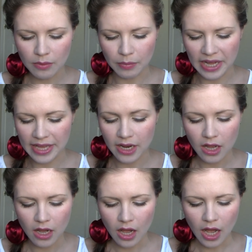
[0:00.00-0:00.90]
But
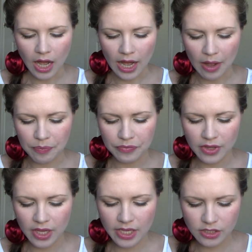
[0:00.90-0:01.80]

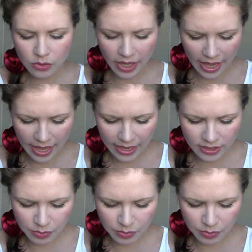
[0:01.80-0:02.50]
It's okay. It's